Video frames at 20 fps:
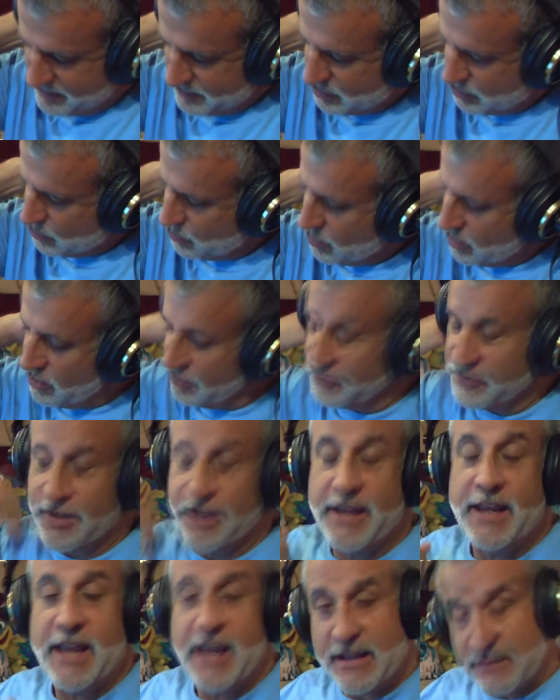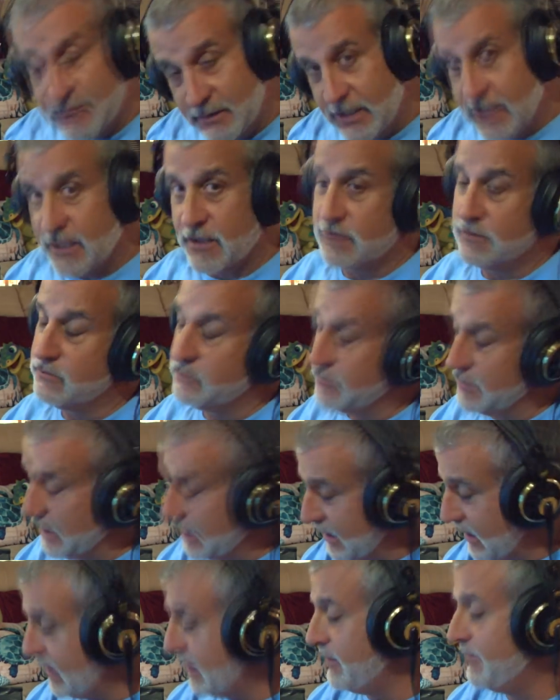i'm too old to you know
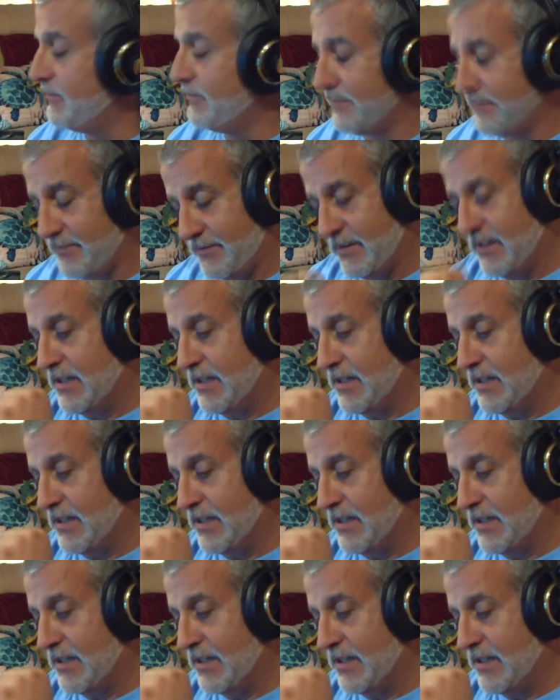really give